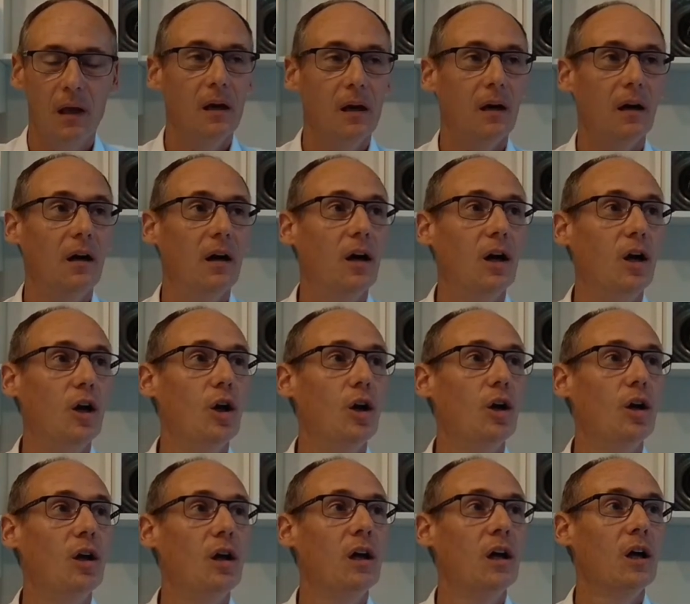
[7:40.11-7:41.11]

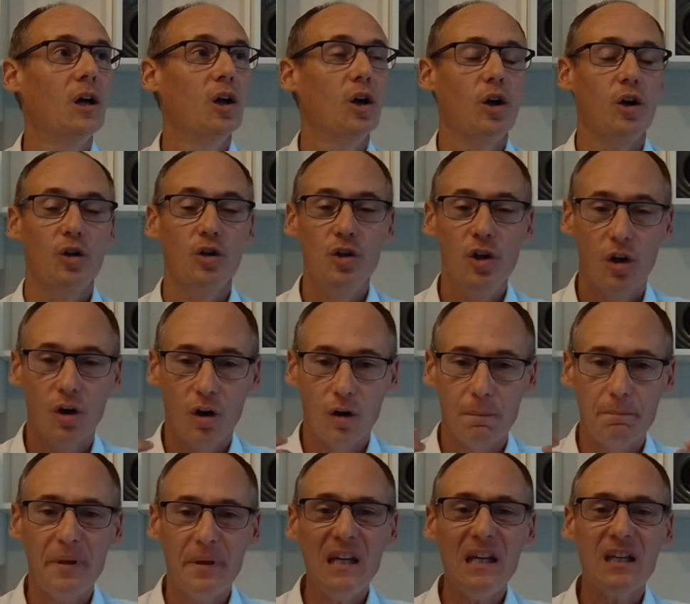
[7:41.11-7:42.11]

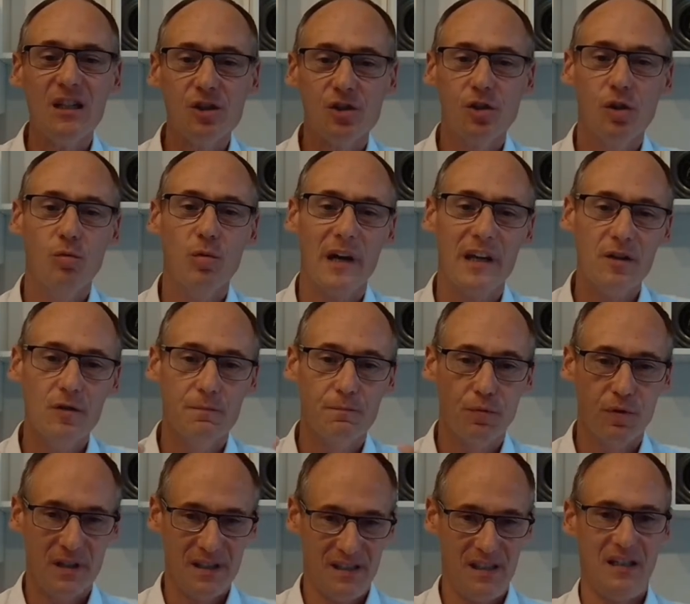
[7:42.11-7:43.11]
your pitch, the way you
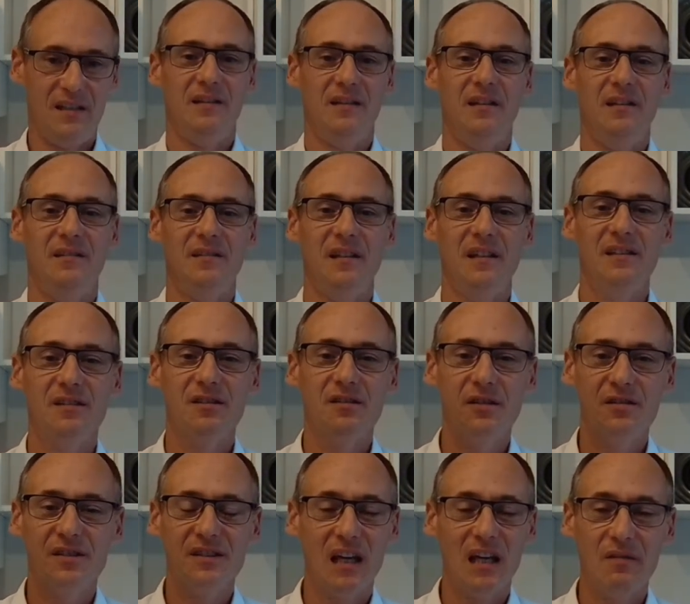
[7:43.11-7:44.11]
present it, it's the
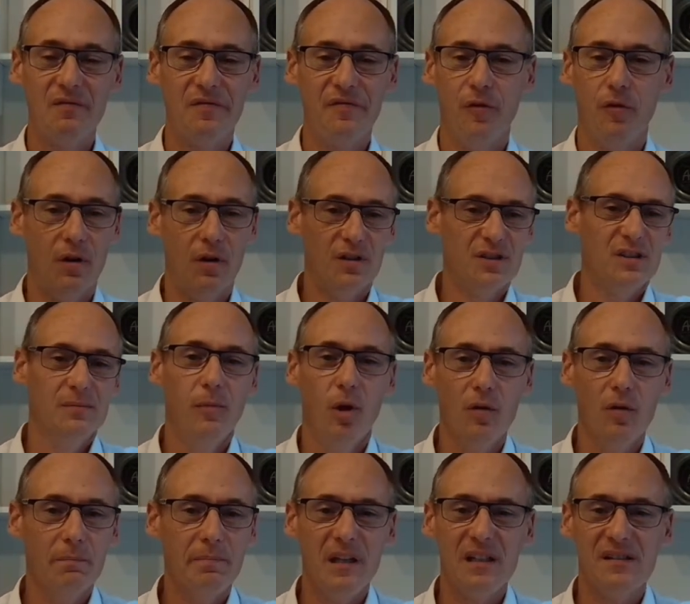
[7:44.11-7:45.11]
same for
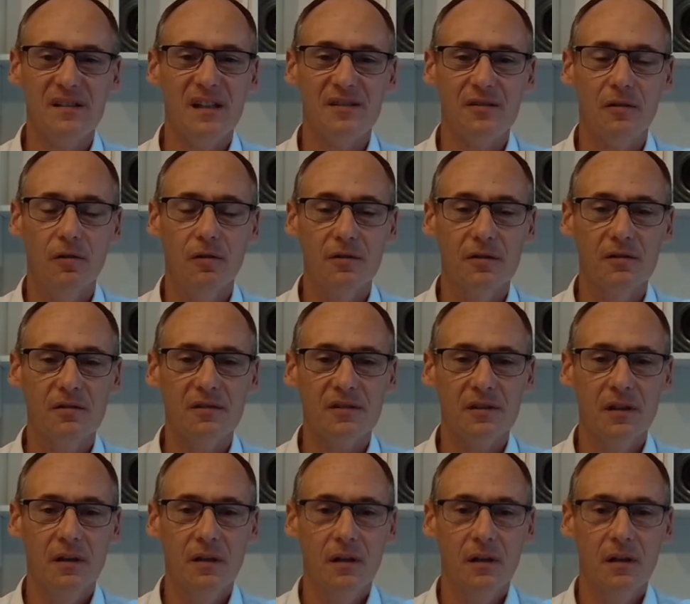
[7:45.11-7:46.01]
small business owners.